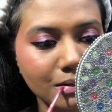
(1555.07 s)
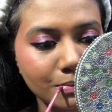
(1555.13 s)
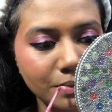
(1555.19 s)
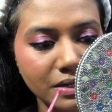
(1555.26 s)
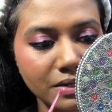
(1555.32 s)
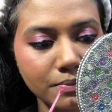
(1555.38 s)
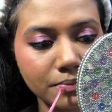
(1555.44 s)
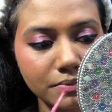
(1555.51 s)

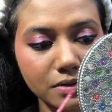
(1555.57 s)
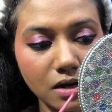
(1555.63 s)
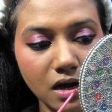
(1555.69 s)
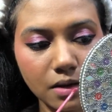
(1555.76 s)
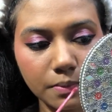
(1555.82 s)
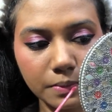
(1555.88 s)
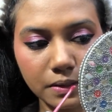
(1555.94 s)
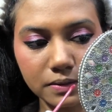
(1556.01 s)
being
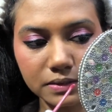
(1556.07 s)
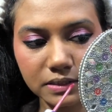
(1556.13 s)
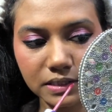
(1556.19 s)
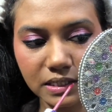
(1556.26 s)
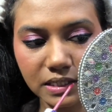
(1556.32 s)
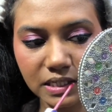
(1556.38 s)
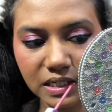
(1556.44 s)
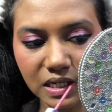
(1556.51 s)
dark brown
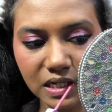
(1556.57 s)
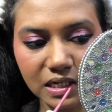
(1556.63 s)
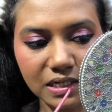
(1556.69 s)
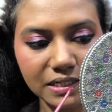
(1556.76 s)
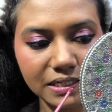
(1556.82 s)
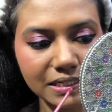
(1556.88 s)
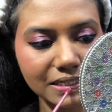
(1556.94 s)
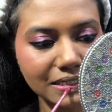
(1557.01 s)
skin
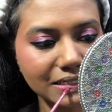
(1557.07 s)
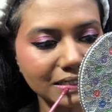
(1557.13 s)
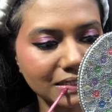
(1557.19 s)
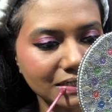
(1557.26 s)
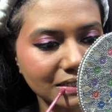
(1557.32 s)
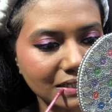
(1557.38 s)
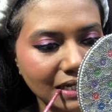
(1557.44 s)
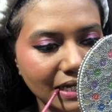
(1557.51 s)
colored
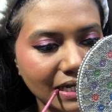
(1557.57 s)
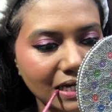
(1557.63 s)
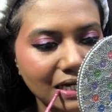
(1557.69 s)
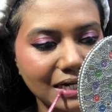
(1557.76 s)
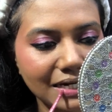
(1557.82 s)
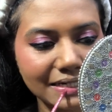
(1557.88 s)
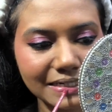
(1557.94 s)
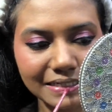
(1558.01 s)
girl, I
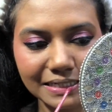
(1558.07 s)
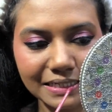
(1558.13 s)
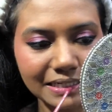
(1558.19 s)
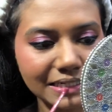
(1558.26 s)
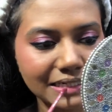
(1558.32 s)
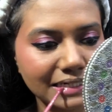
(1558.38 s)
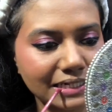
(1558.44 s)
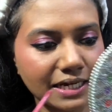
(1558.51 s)
can't
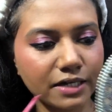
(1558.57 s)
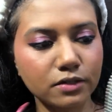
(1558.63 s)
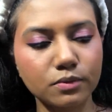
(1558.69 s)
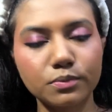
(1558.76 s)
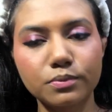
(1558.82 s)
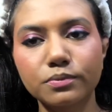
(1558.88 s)
really get